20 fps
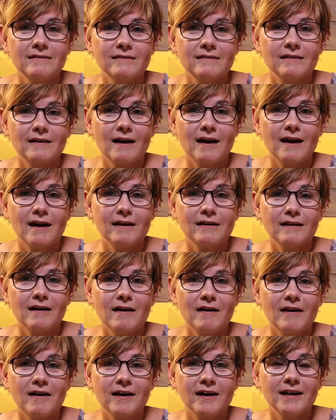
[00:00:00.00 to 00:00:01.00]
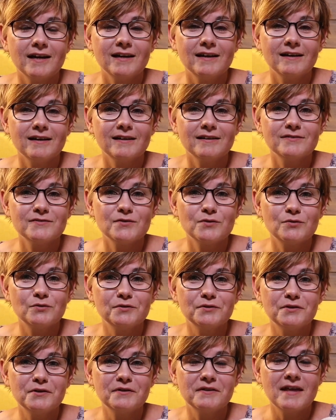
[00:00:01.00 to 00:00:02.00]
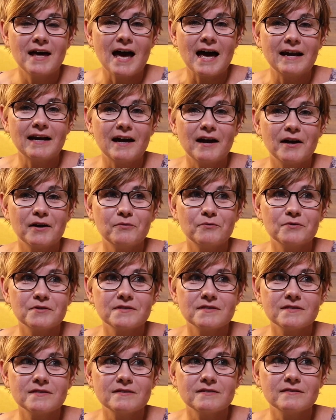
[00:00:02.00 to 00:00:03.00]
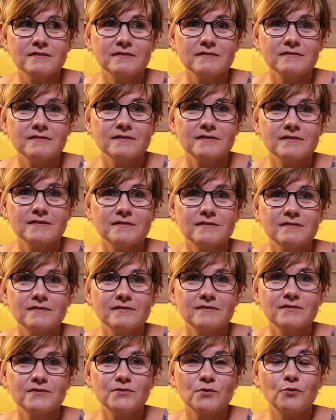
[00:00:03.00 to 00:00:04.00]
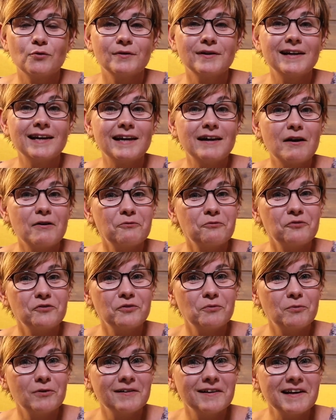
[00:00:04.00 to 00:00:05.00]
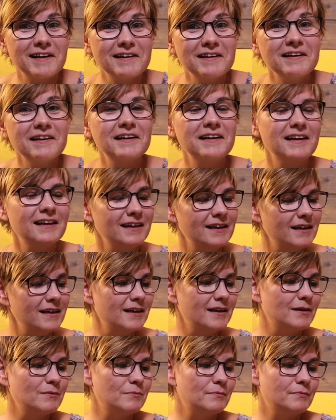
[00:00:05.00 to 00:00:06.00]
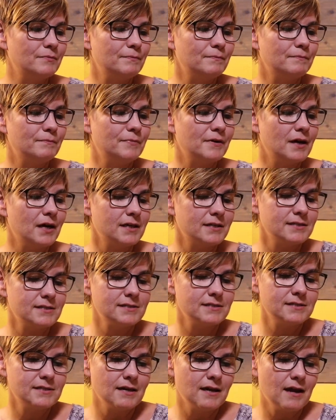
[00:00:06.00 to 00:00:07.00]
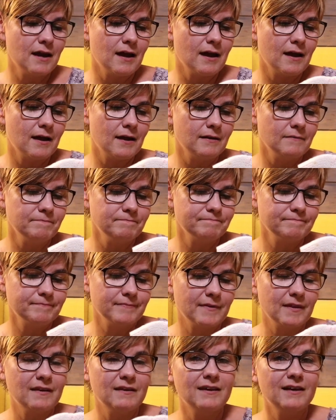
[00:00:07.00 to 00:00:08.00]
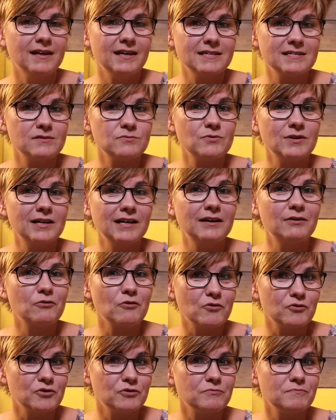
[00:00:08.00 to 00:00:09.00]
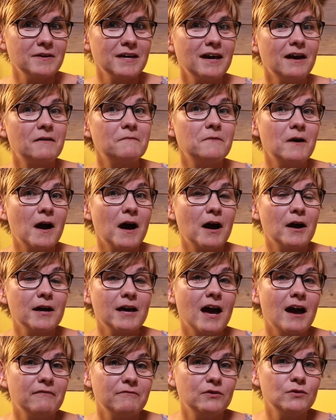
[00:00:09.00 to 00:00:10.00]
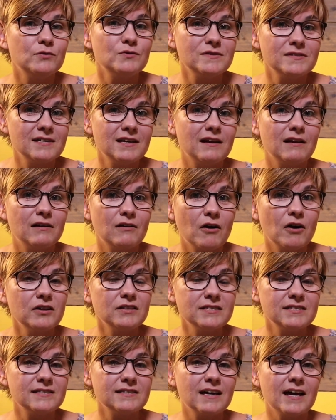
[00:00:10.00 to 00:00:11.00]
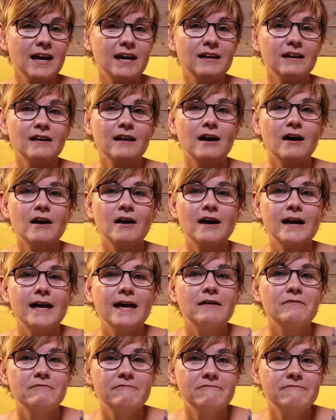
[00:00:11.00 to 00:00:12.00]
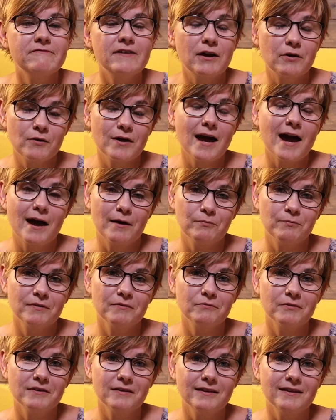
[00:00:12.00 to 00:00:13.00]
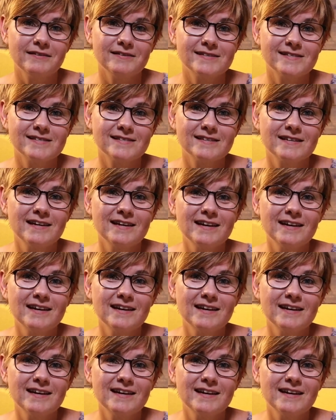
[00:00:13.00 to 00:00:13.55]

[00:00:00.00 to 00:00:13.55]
that I told you that I wasn't totally comfortable in, but it's really grown on me. I have used it a lot and I am very happy with it.